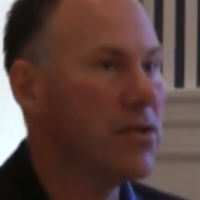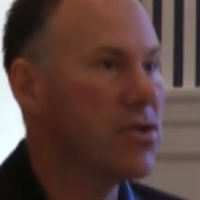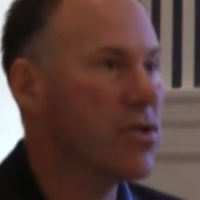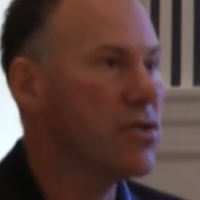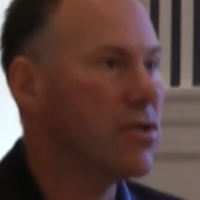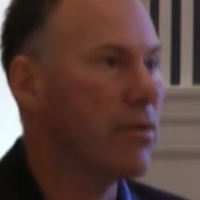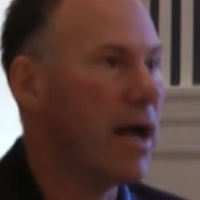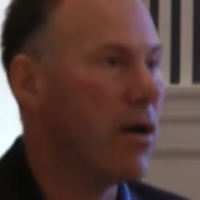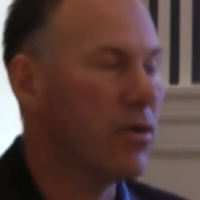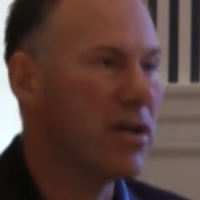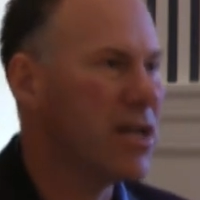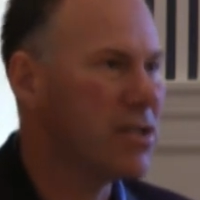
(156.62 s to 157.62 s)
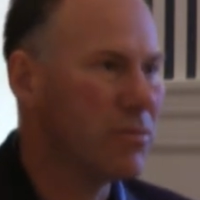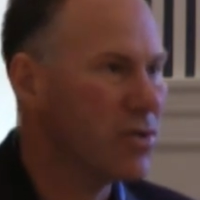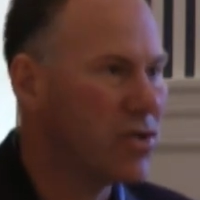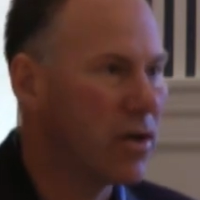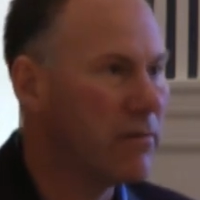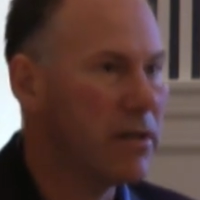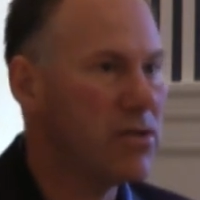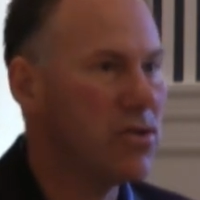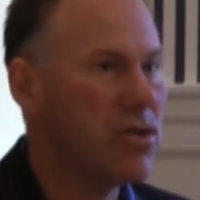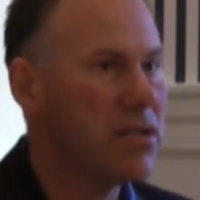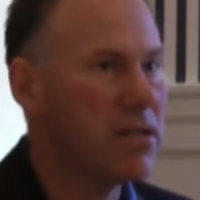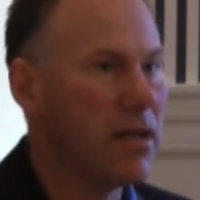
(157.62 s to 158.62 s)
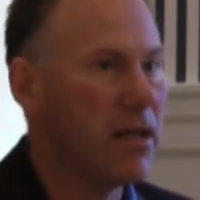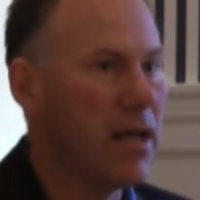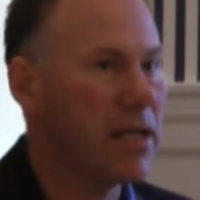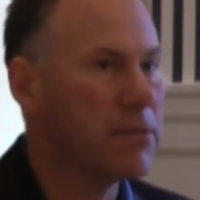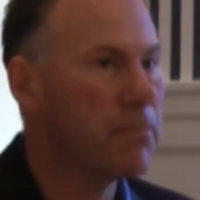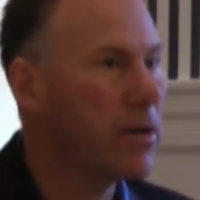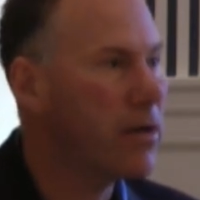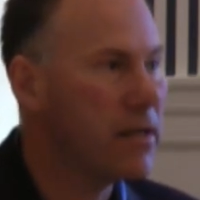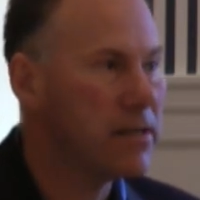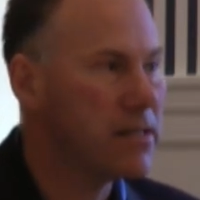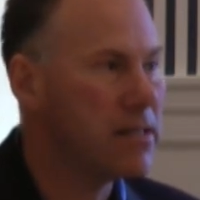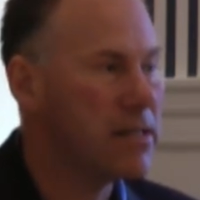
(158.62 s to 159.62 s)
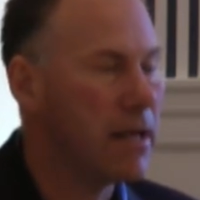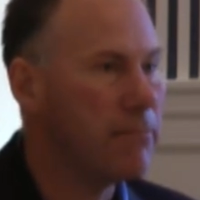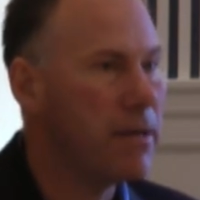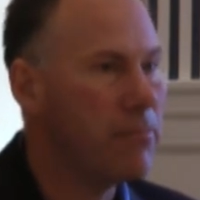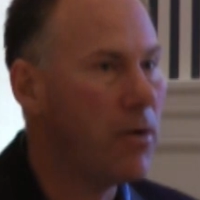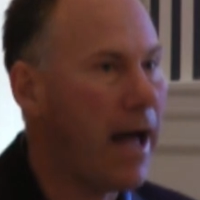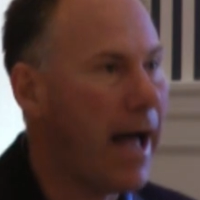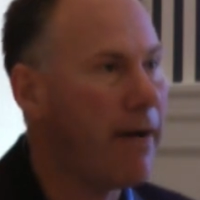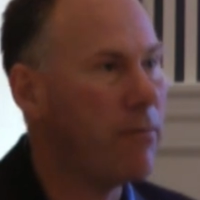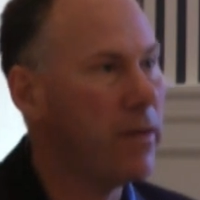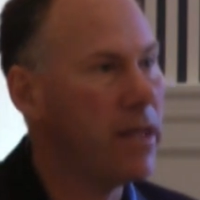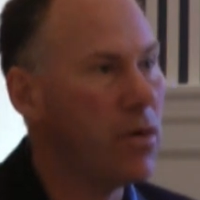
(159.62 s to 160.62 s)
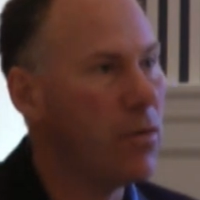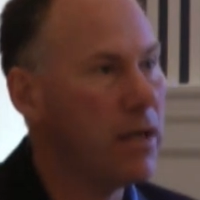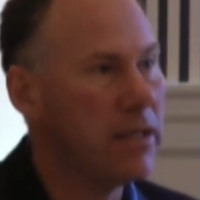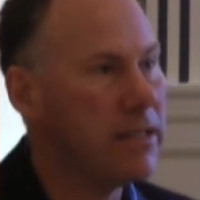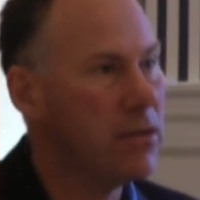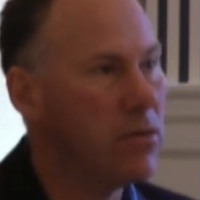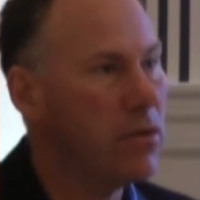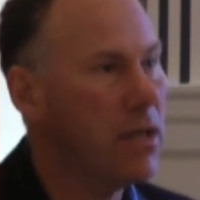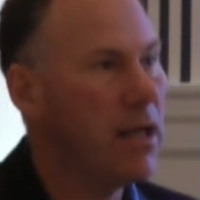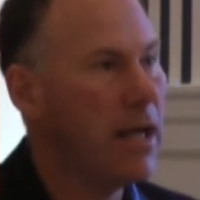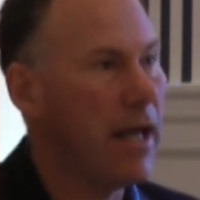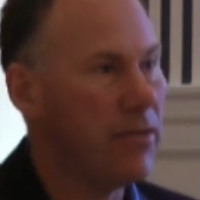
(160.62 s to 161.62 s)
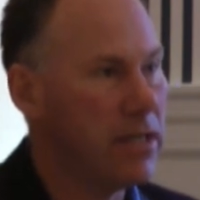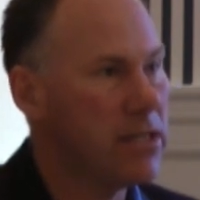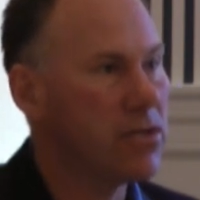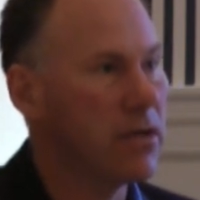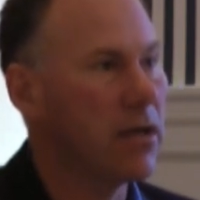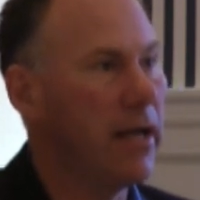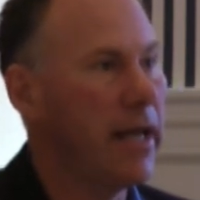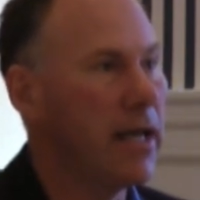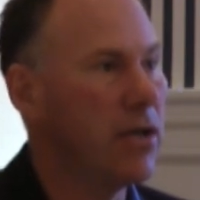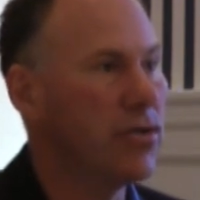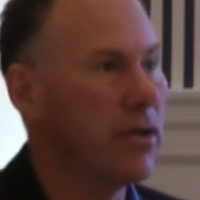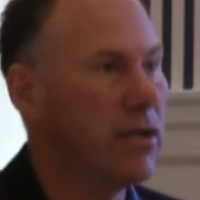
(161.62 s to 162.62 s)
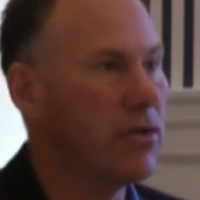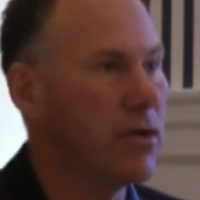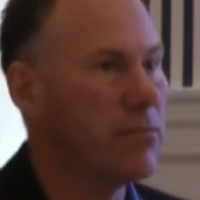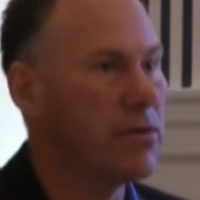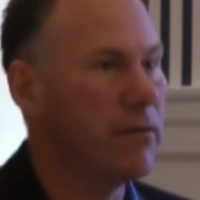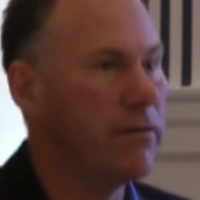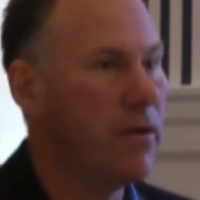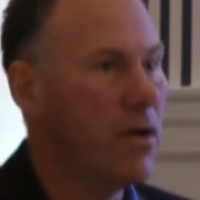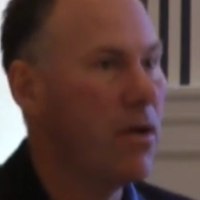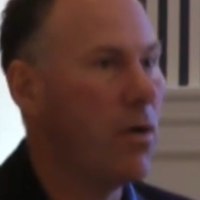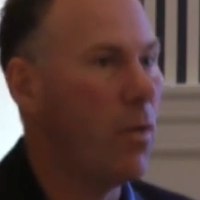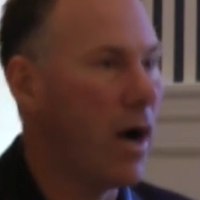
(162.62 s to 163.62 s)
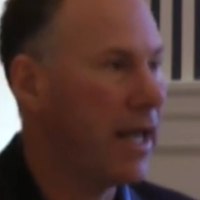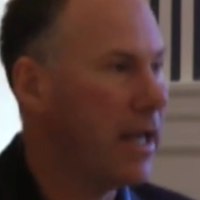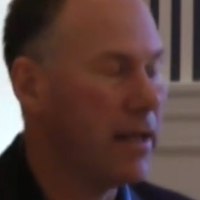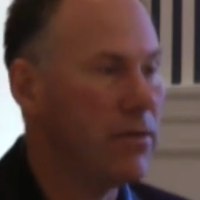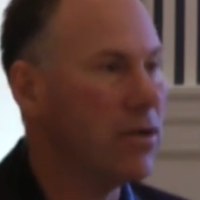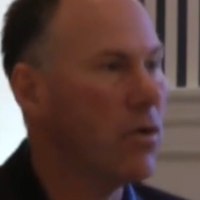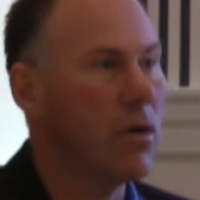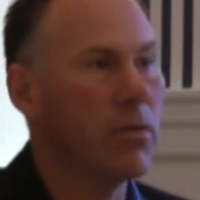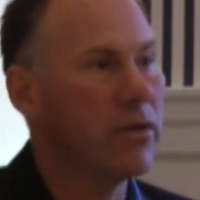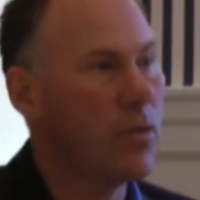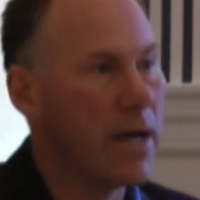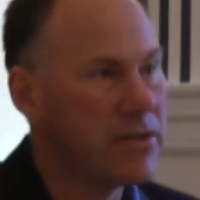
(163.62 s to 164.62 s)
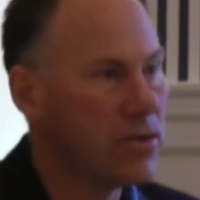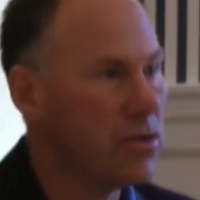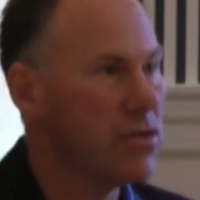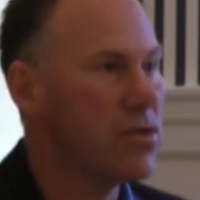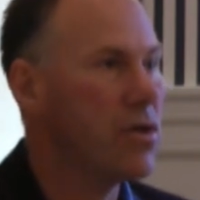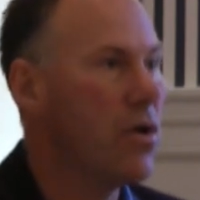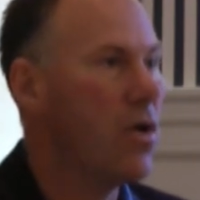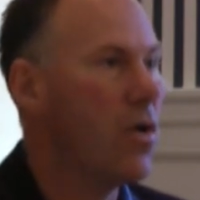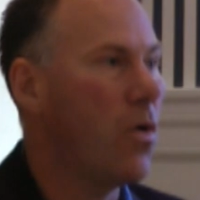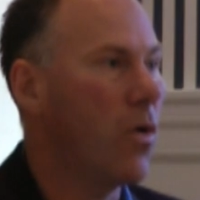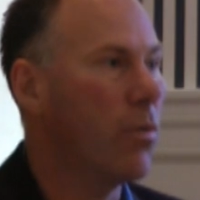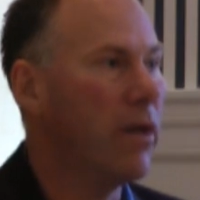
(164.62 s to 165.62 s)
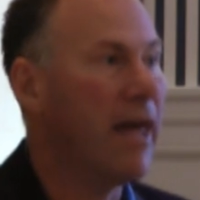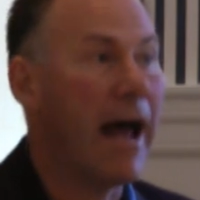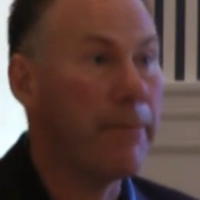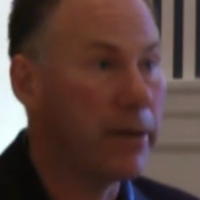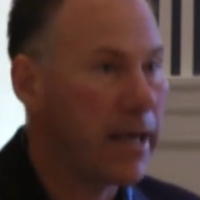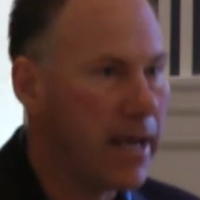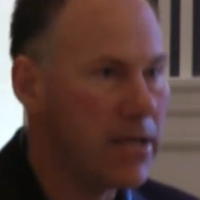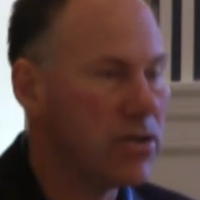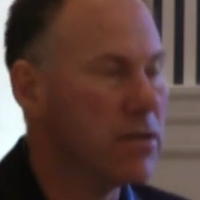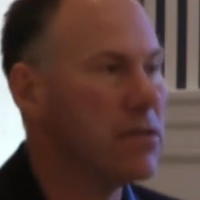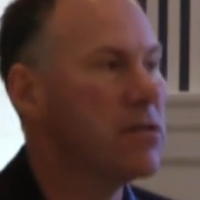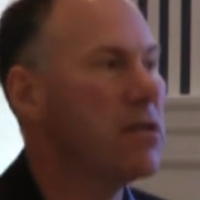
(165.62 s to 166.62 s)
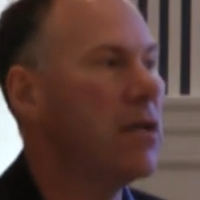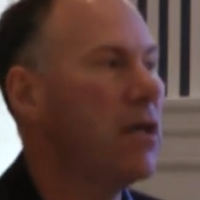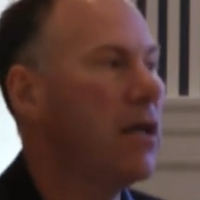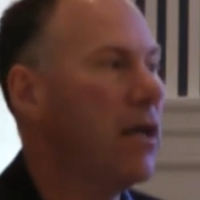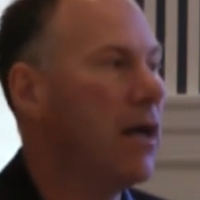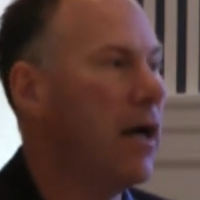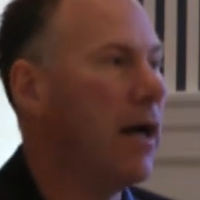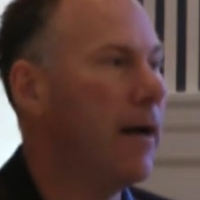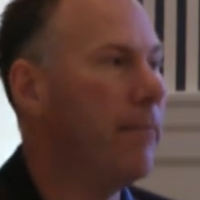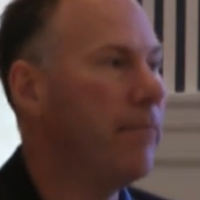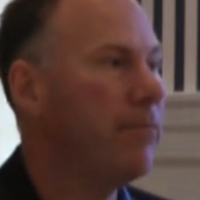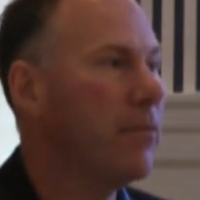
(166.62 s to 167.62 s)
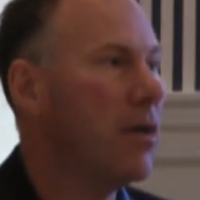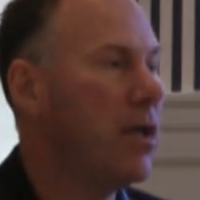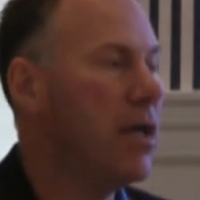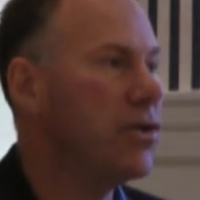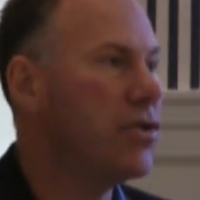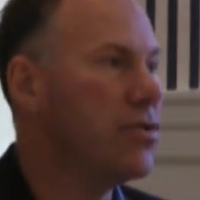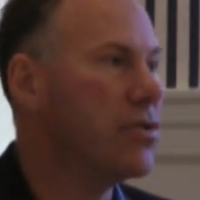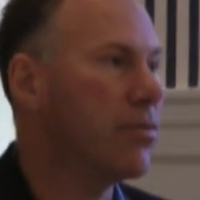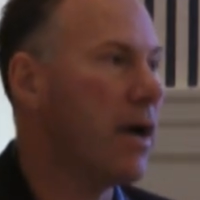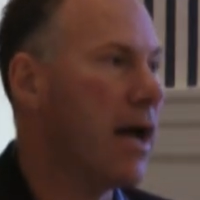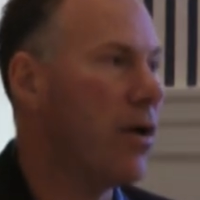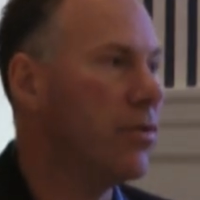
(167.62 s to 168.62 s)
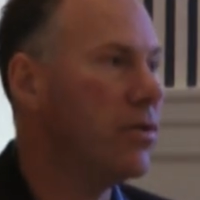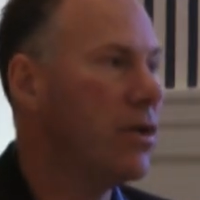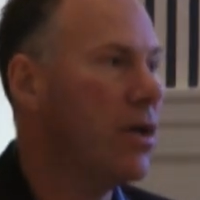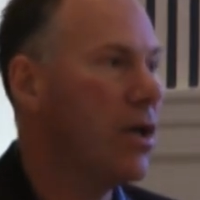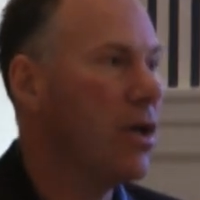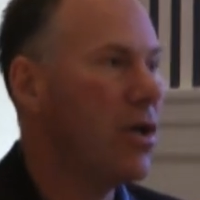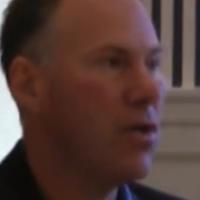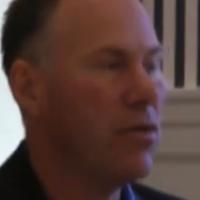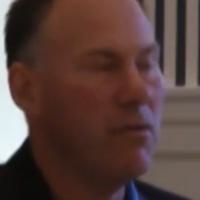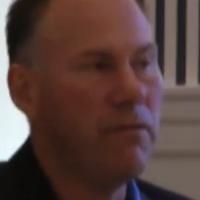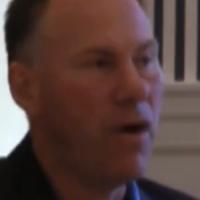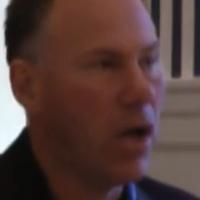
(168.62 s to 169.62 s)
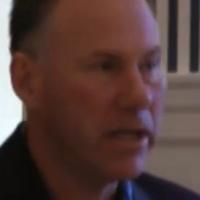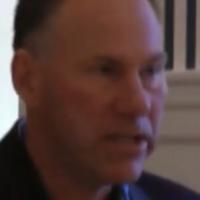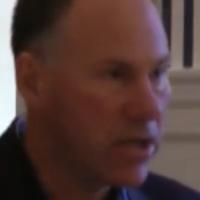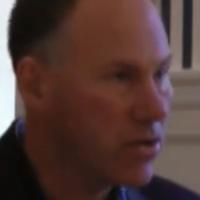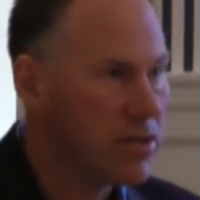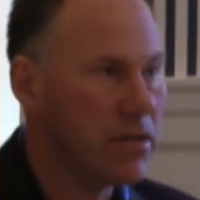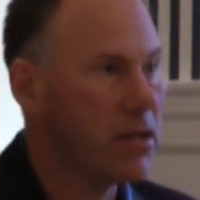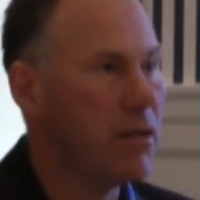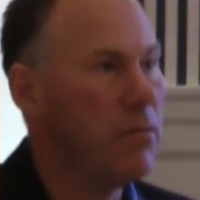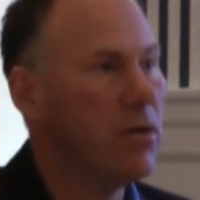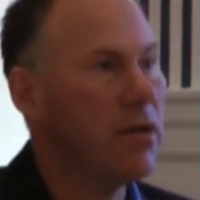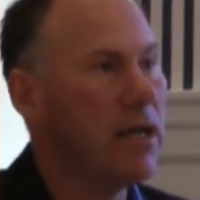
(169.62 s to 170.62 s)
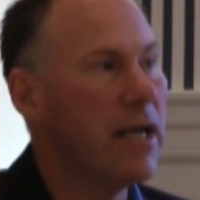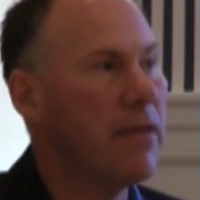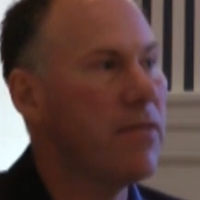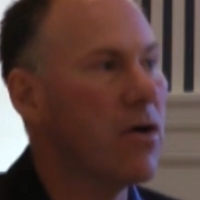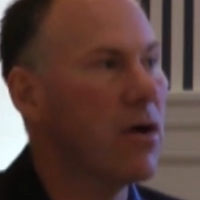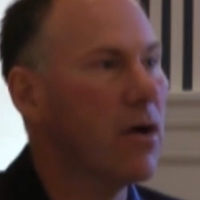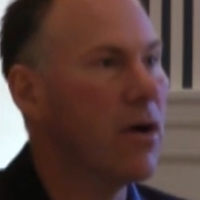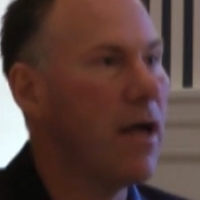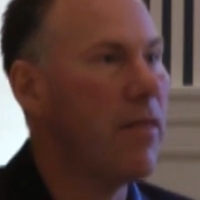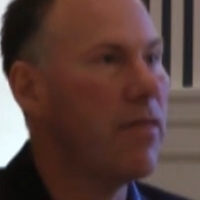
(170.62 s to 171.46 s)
Concerns around customer service and just the experiences that people have when they go in and deal at the District of Lake Country in terms of walking in the door with questions or with applications. Issues around volunteers in the community and their